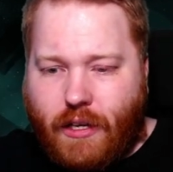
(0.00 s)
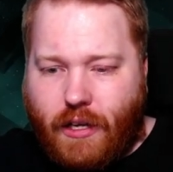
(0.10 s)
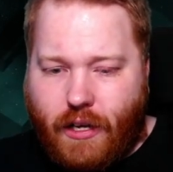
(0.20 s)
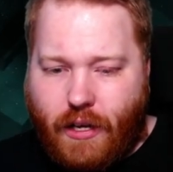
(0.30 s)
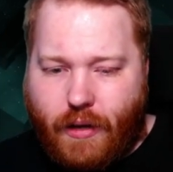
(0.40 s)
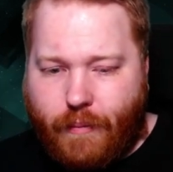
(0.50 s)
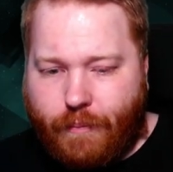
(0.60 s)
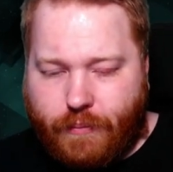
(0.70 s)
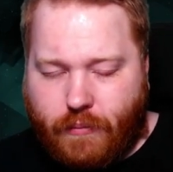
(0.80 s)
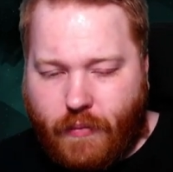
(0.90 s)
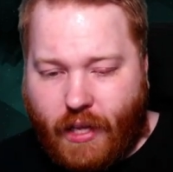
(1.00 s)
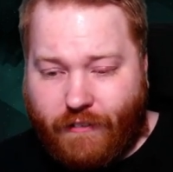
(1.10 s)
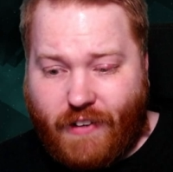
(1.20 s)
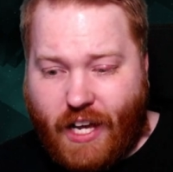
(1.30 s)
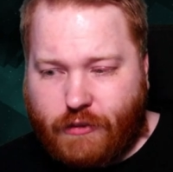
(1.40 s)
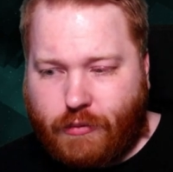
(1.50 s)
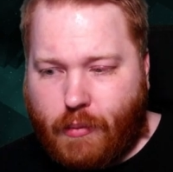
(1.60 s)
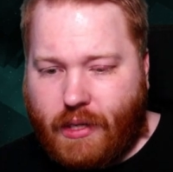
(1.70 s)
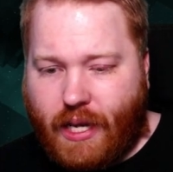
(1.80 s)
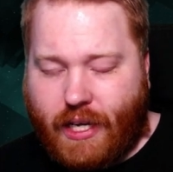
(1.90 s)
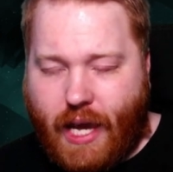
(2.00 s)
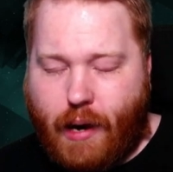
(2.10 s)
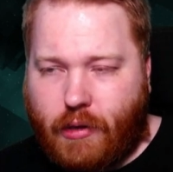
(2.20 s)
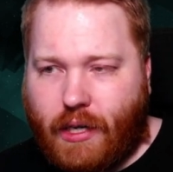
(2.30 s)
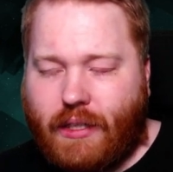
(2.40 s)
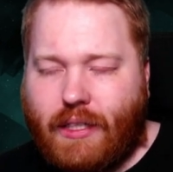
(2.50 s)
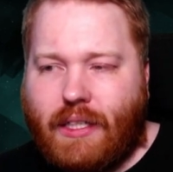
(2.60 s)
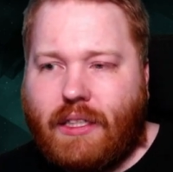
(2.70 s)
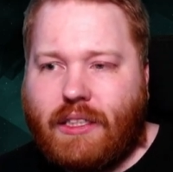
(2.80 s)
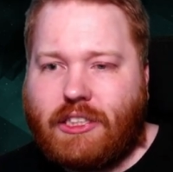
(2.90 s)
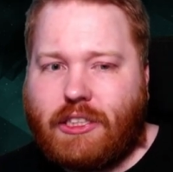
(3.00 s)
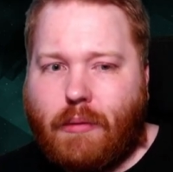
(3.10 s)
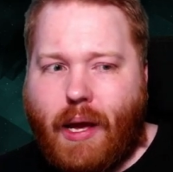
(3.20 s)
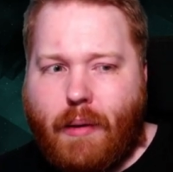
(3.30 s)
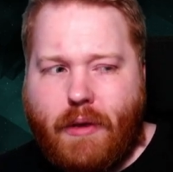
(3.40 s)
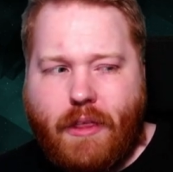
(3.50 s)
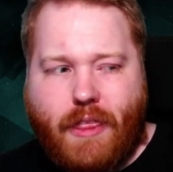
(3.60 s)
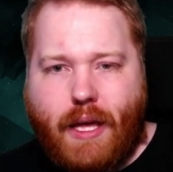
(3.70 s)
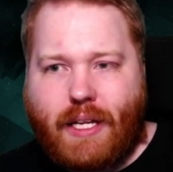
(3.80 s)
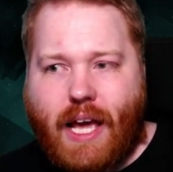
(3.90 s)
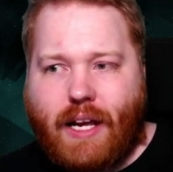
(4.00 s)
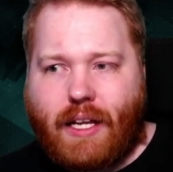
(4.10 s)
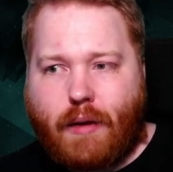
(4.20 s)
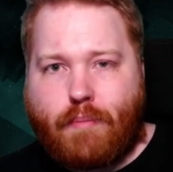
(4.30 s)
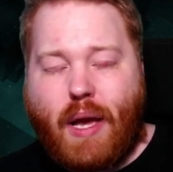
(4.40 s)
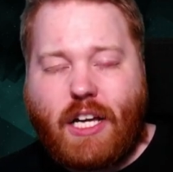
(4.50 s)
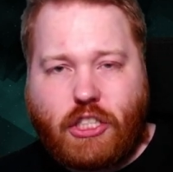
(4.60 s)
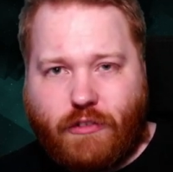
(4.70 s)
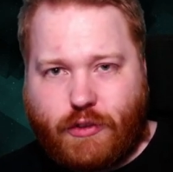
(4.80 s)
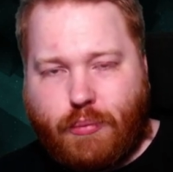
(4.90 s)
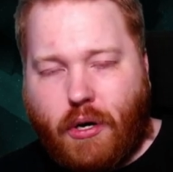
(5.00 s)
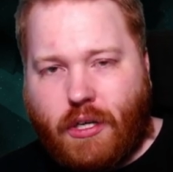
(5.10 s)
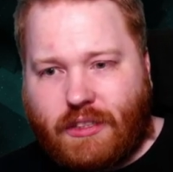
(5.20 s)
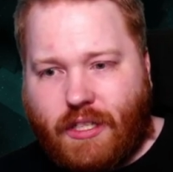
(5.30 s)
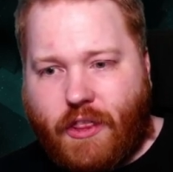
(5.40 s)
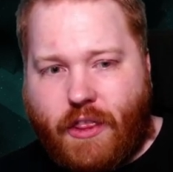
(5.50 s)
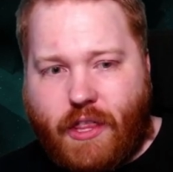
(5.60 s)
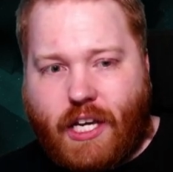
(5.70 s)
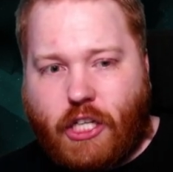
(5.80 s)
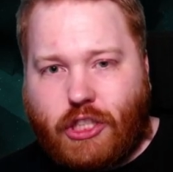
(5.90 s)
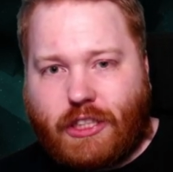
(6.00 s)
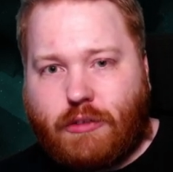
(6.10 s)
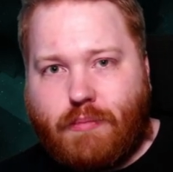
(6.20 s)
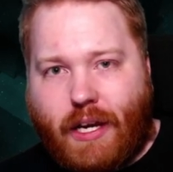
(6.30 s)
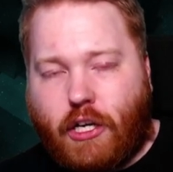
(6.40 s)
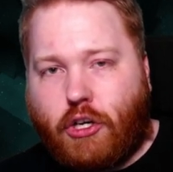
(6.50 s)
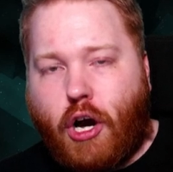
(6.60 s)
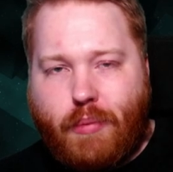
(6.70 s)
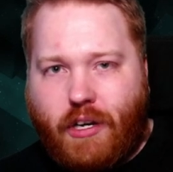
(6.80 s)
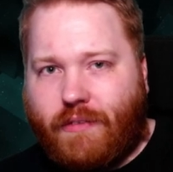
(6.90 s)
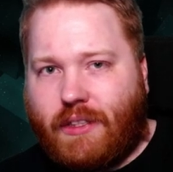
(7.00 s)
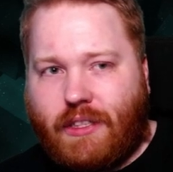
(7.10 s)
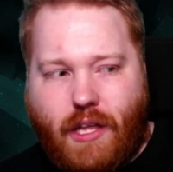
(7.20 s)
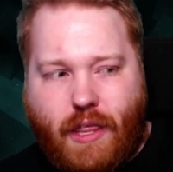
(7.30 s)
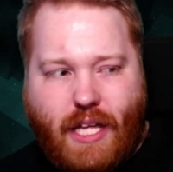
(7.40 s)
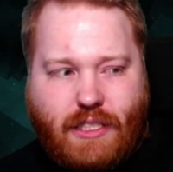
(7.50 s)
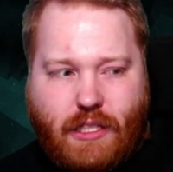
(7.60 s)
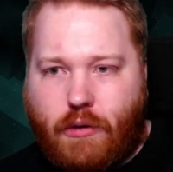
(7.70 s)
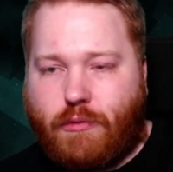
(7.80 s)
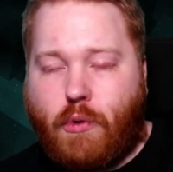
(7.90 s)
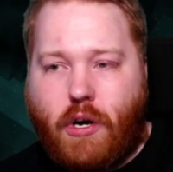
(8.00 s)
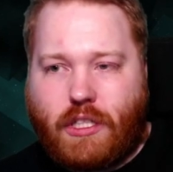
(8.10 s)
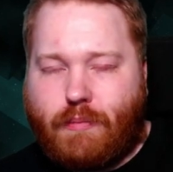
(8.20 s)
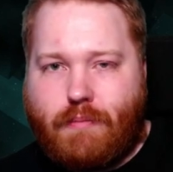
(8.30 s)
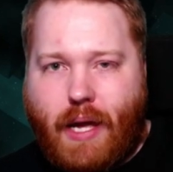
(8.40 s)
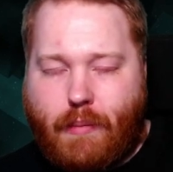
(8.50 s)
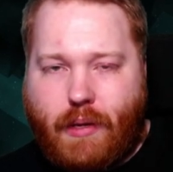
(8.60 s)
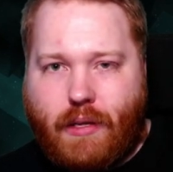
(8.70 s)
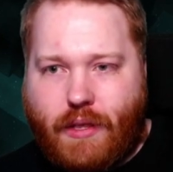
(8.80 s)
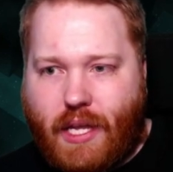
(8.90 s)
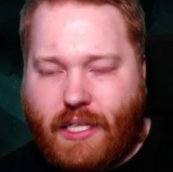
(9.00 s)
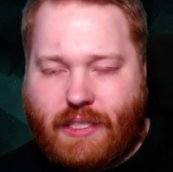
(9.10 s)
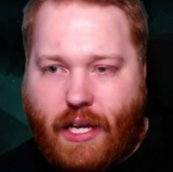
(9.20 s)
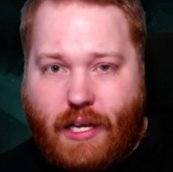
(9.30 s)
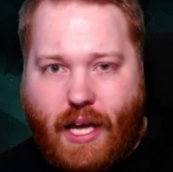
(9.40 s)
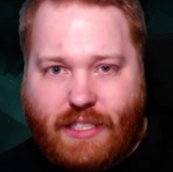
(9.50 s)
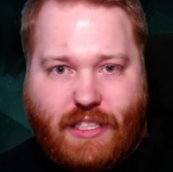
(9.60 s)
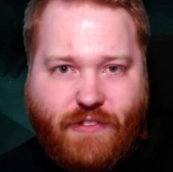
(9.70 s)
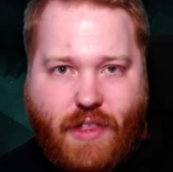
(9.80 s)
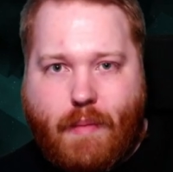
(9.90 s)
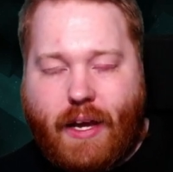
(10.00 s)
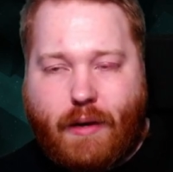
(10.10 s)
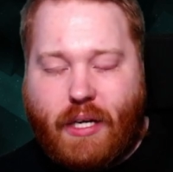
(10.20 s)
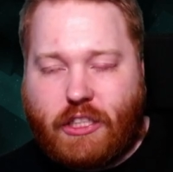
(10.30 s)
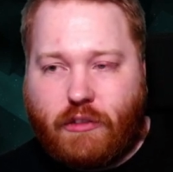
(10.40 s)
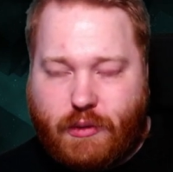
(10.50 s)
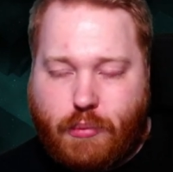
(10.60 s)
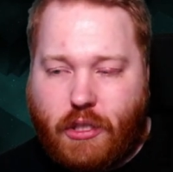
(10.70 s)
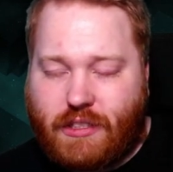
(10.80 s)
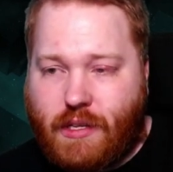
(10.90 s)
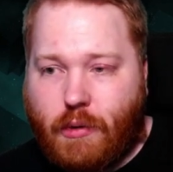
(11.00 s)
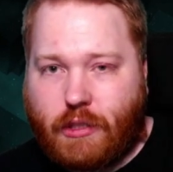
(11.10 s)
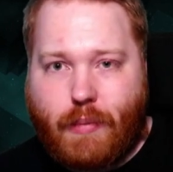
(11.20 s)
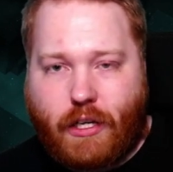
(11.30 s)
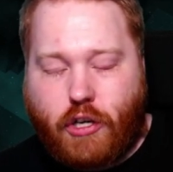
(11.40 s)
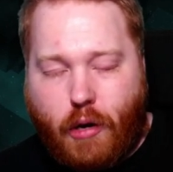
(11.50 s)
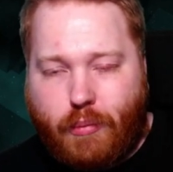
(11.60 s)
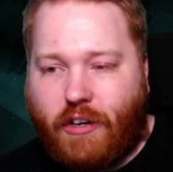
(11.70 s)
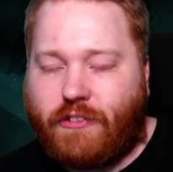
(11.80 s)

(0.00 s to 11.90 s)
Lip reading: A flash from a like camera. So maybe they take like a picture of the person and then they can just make a copy of it. And that's how it works, maybe. That is like as if they make a picture of the person they want to make a copy of.